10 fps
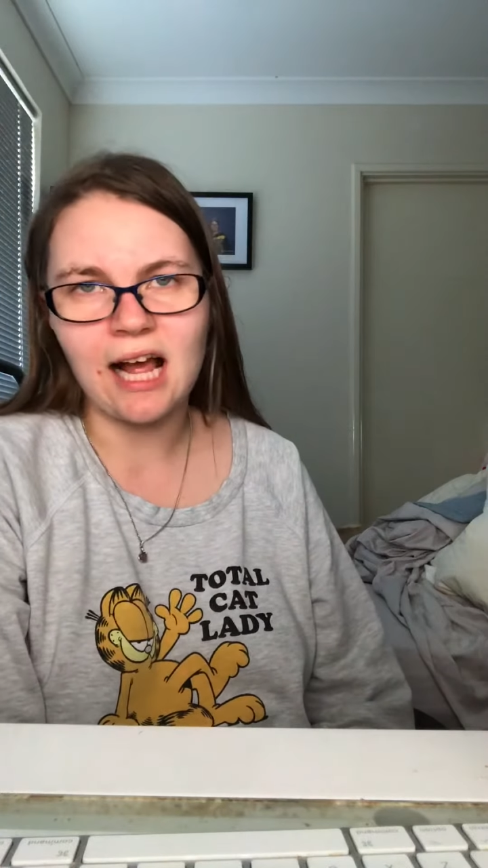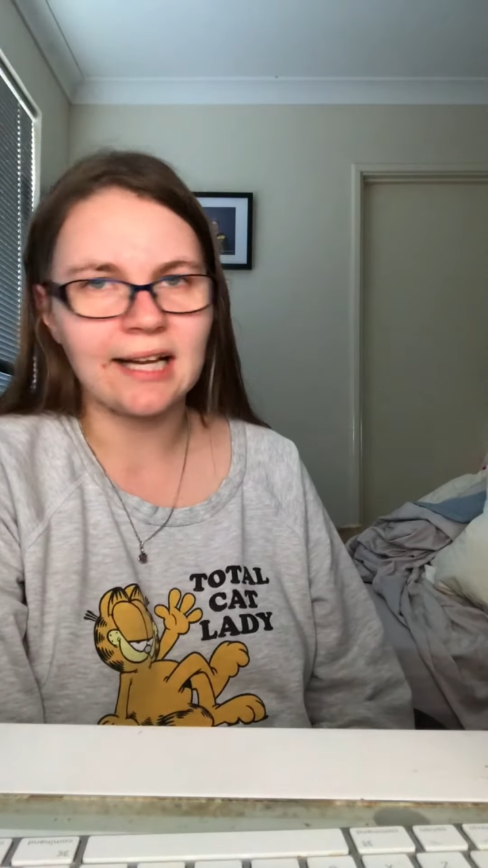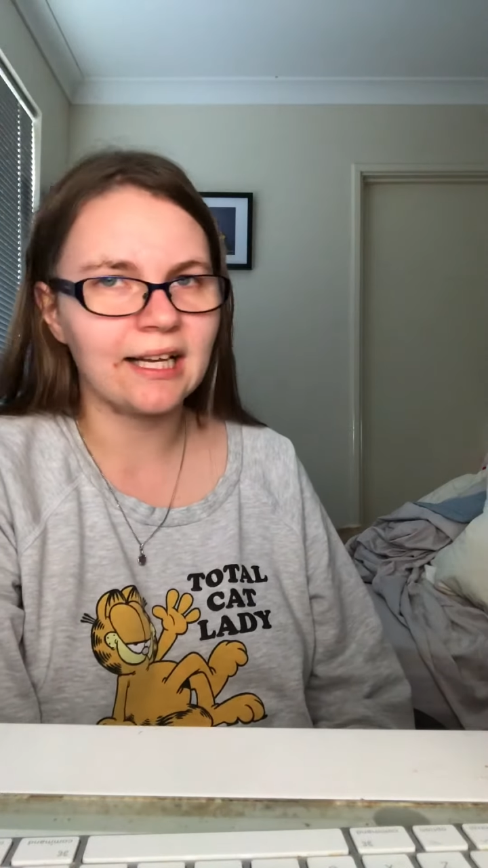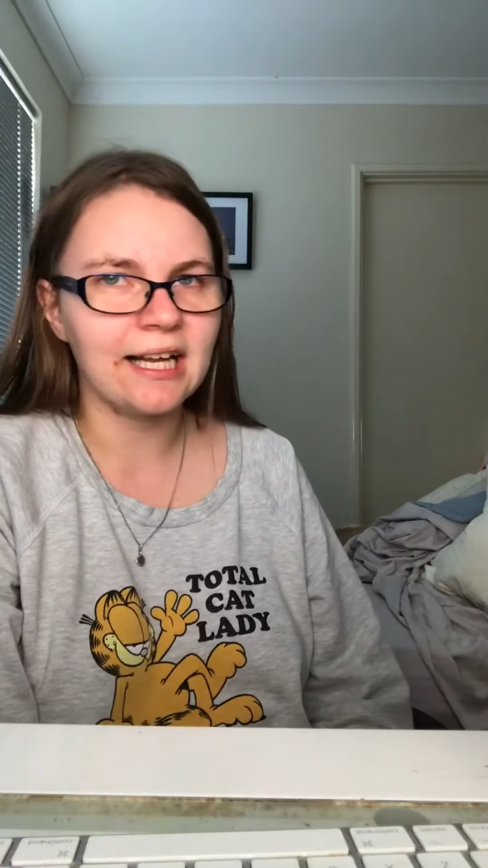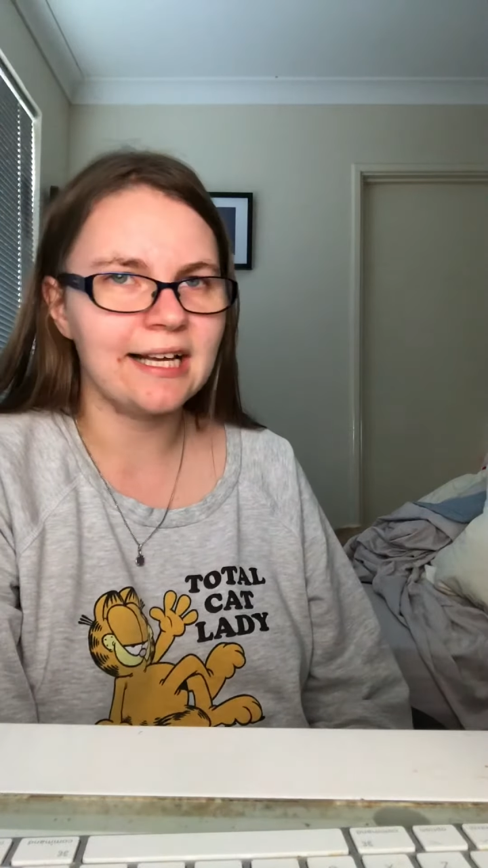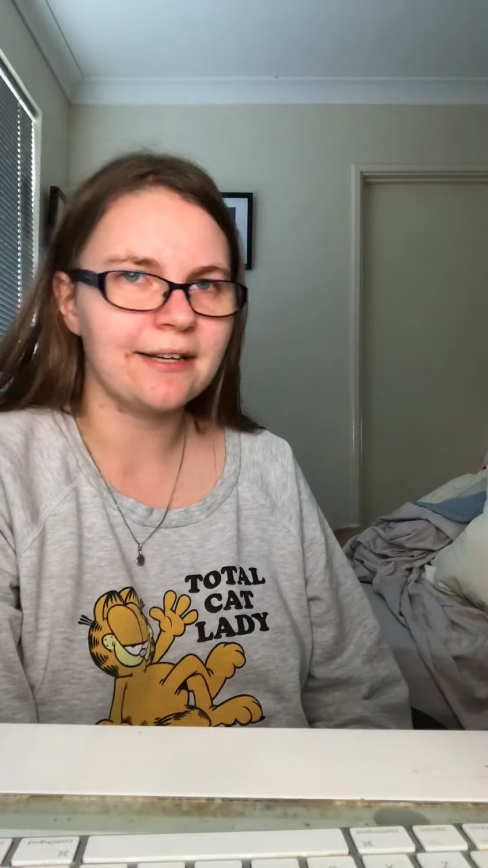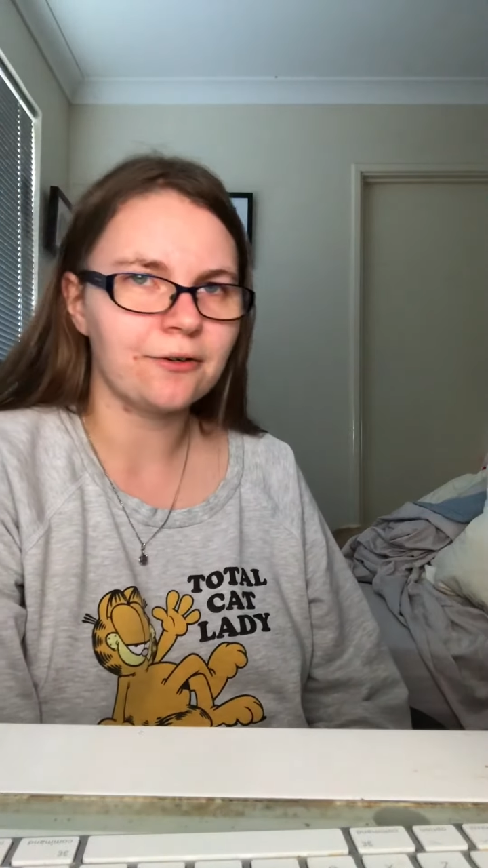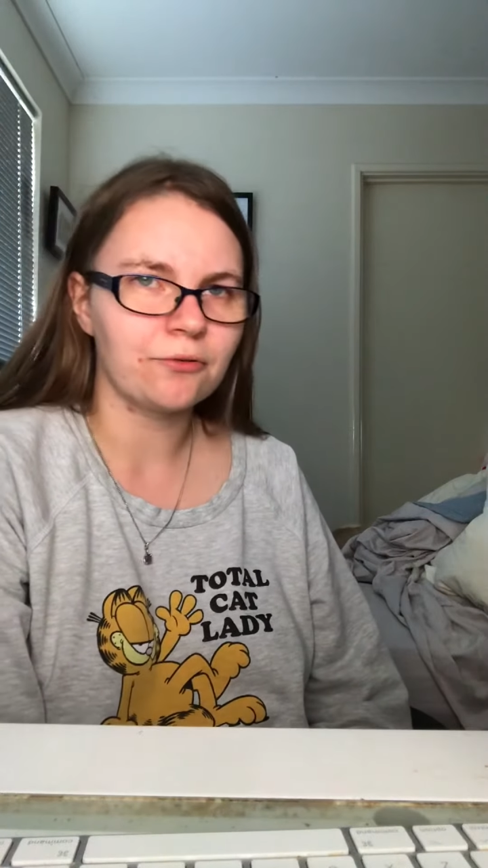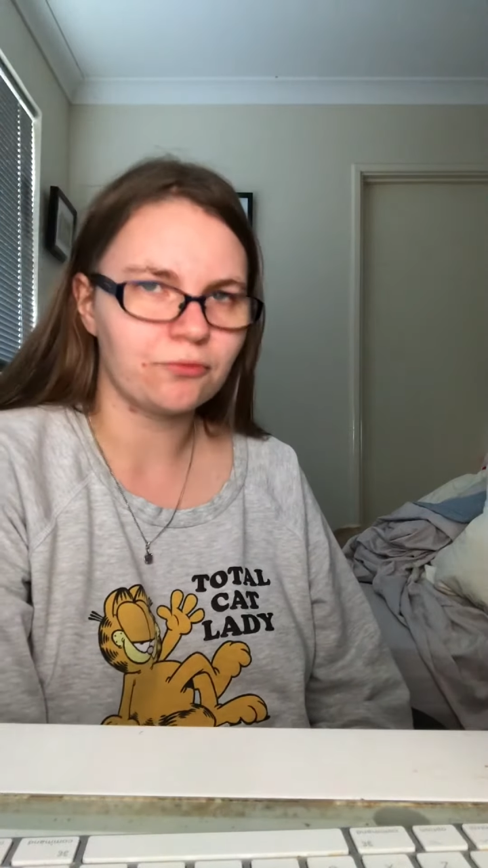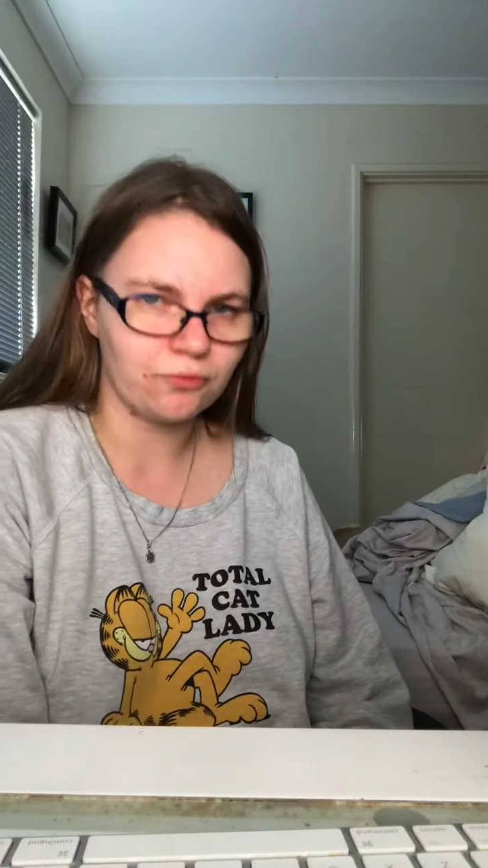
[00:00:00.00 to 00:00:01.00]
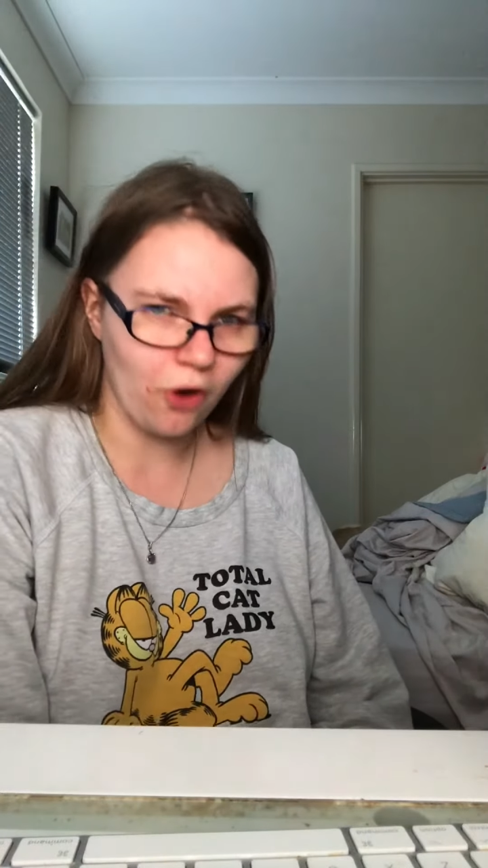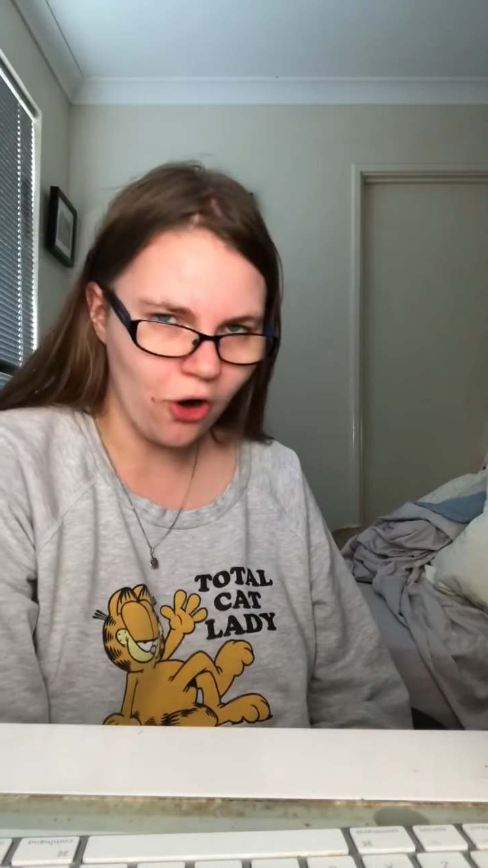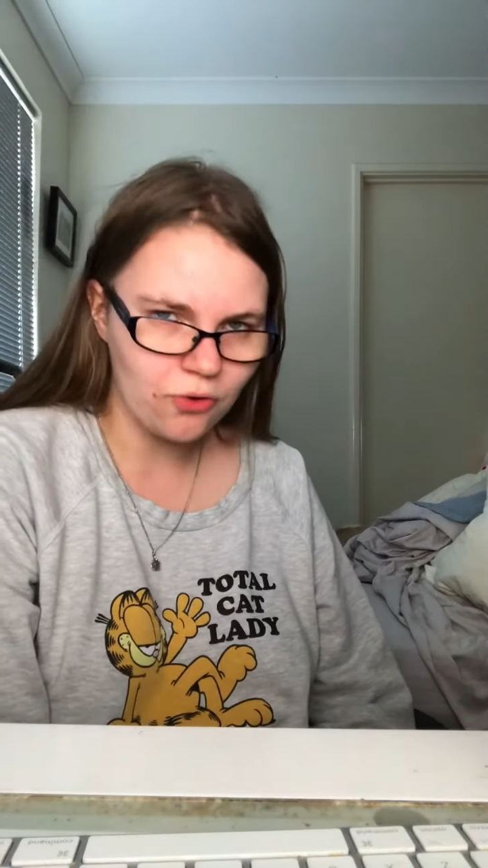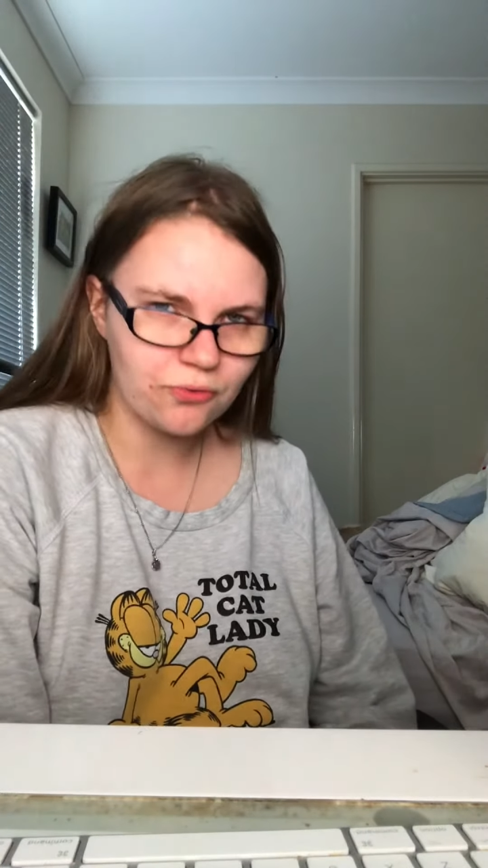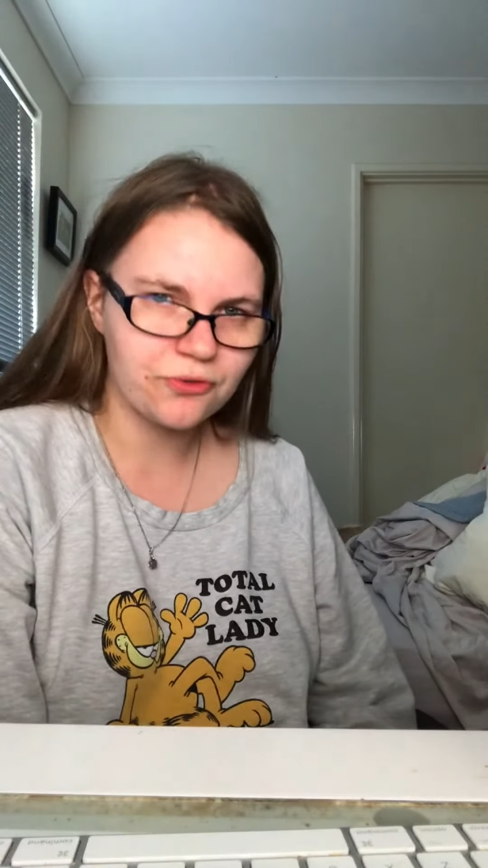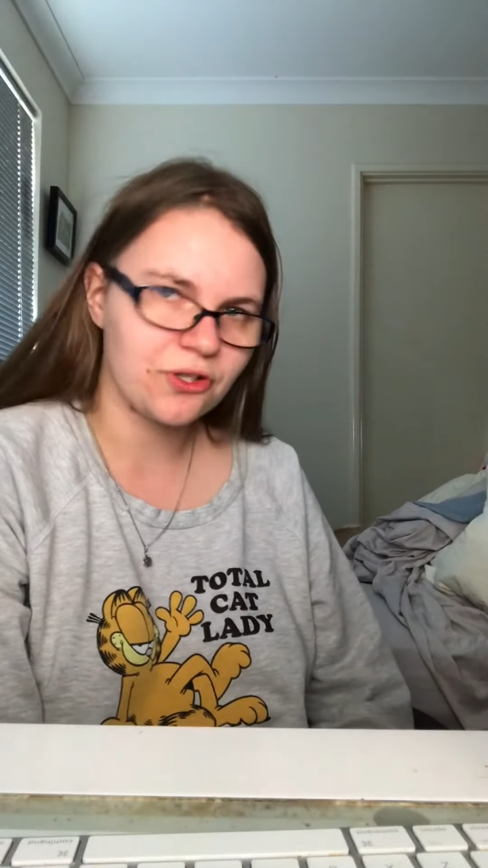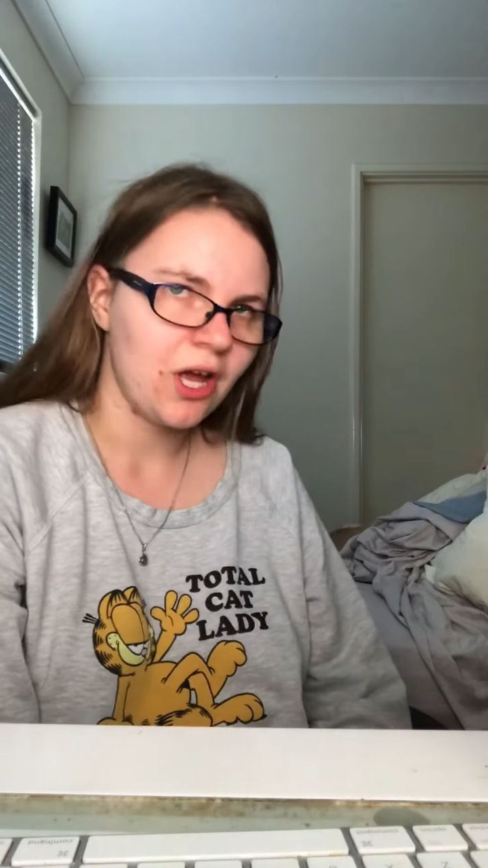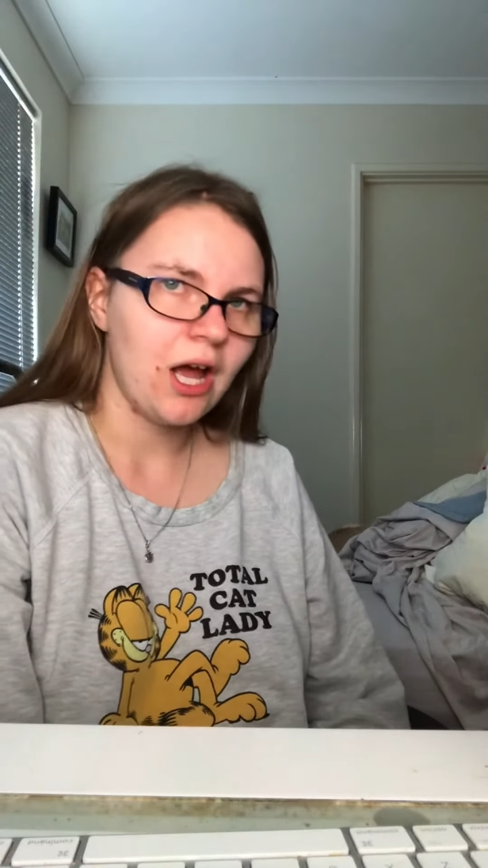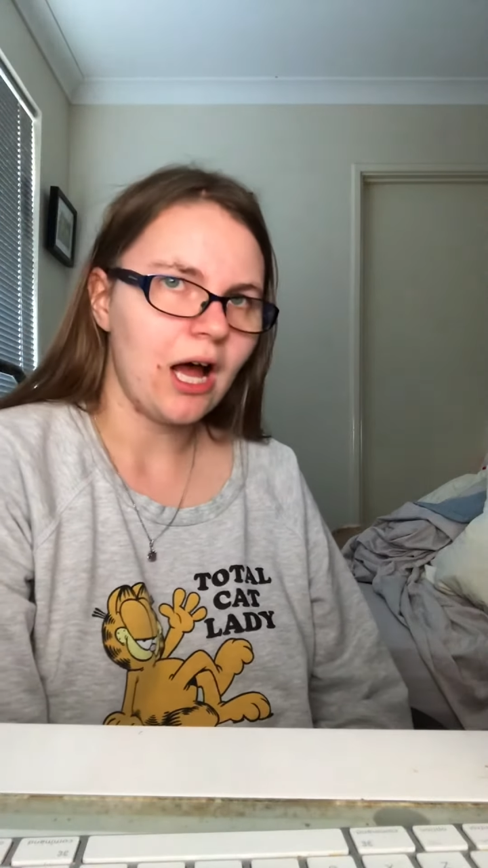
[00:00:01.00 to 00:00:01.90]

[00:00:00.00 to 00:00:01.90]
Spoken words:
Adelaide Crows.